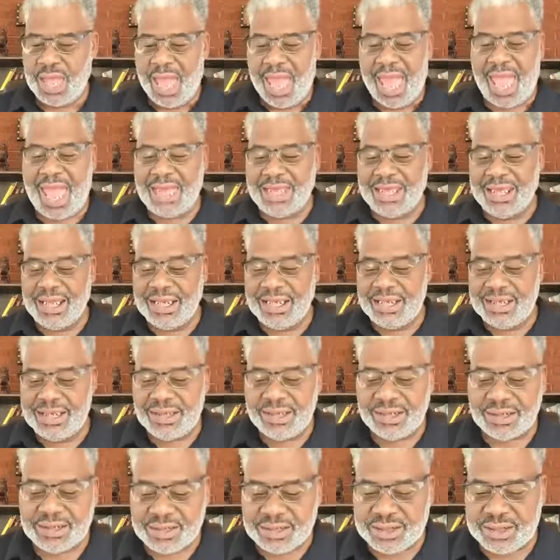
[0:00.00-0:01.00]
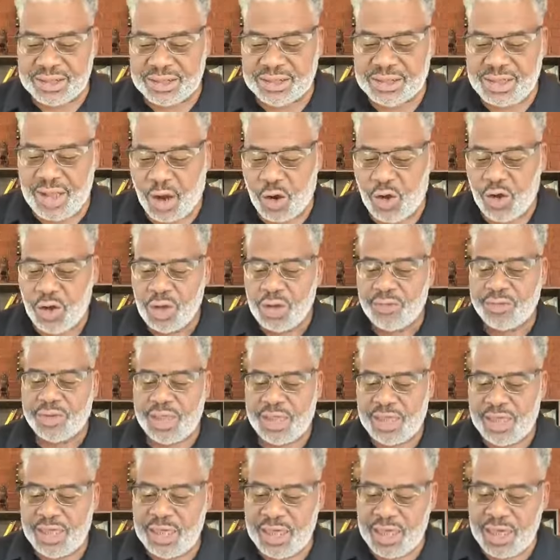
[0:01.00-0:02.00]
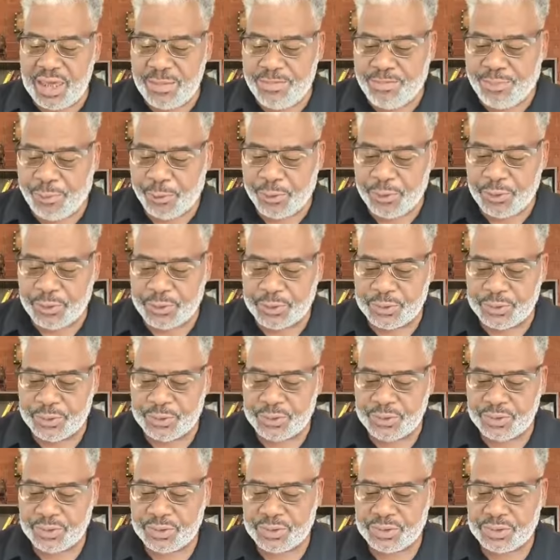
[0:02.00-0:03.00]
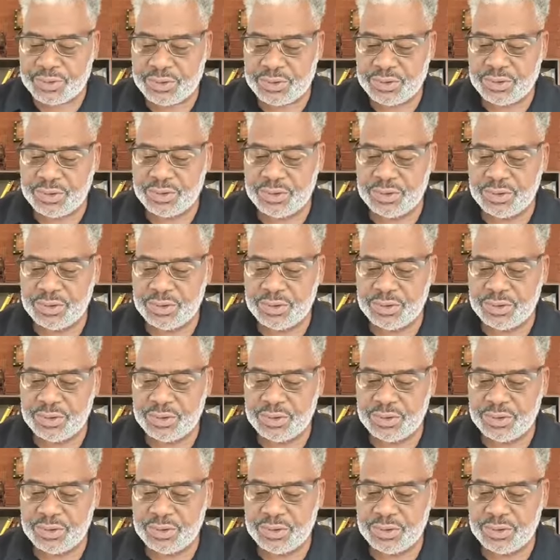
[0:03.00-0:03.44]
And it looked as though the Hebrews